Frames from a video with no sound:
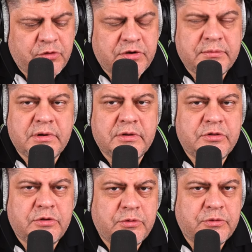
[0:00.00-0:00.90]
talking
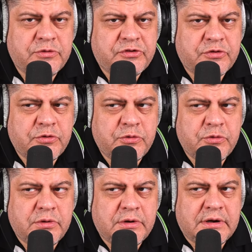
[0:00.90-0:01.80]
about those
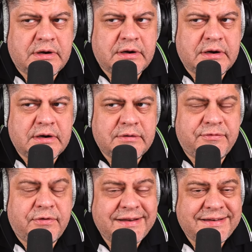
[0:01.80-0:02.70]
who are
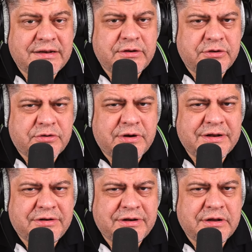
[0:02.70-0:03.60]
fighting in
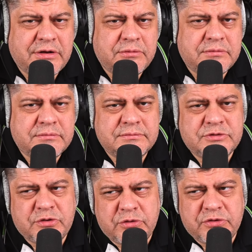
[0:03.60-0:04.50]
Ukraine right now
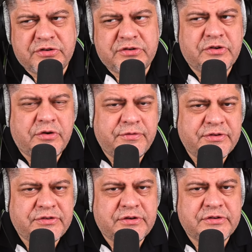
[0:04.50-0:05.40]
soldiers,
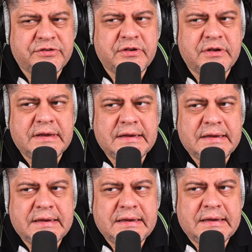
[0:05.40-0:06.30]
officers,
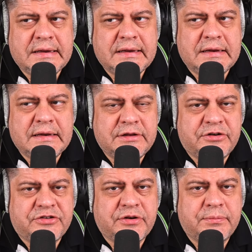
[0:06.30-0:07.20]

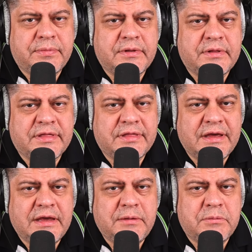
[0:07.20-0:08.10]
leadership.
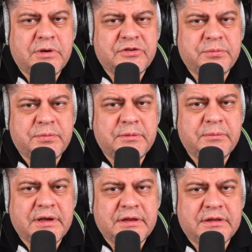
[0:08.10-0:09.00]
They must be
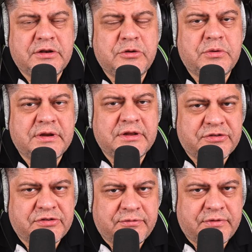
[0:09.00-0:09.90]
made the new
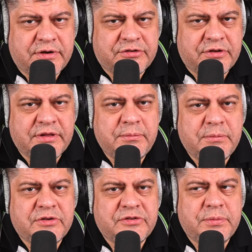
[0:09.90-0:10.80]
elites of Russia. They
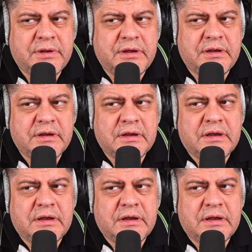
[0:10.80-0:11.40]
must be